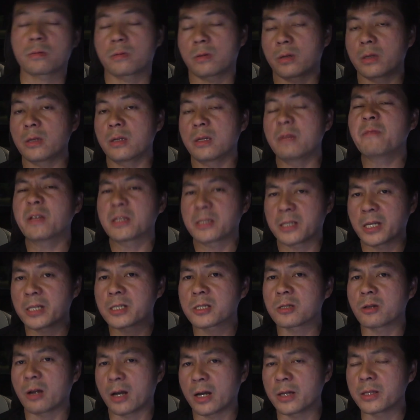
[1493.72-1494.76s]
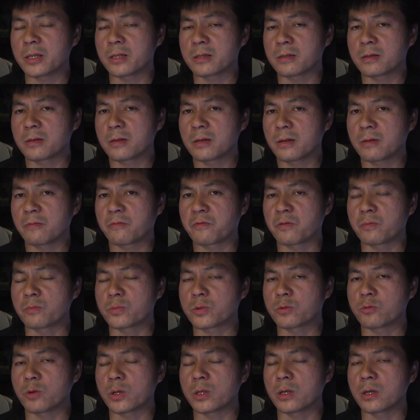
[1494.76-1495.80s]
even Tesla had it from
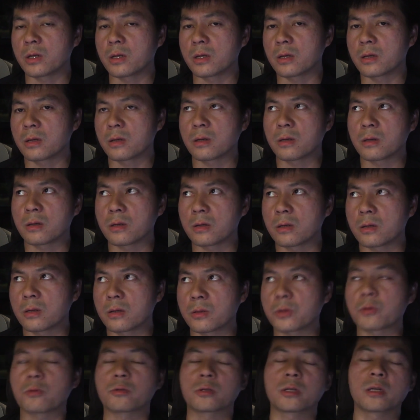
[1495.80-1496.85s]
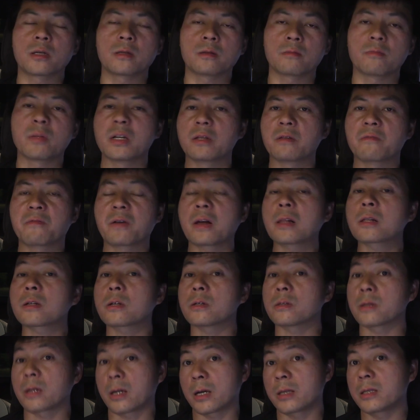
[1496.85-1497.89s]
2013. Millennium
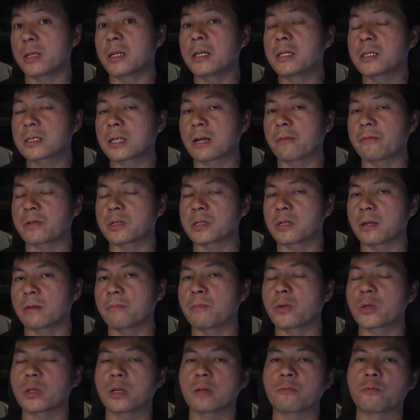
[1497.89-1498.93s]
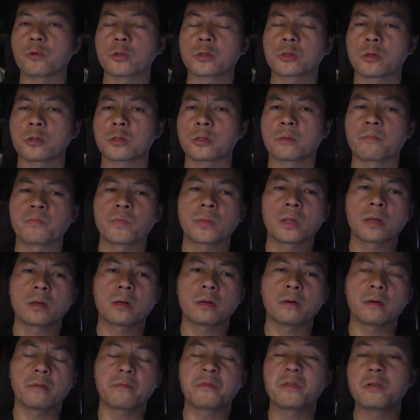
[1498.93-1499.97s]
Falcon had heat scavenging, but it was just
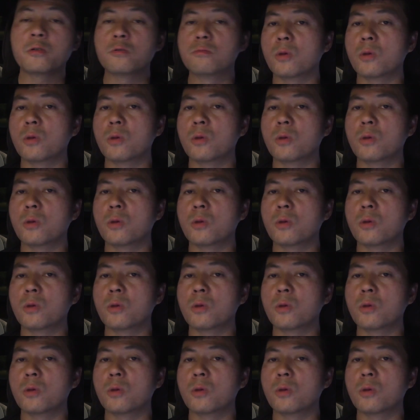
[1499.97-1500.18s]
few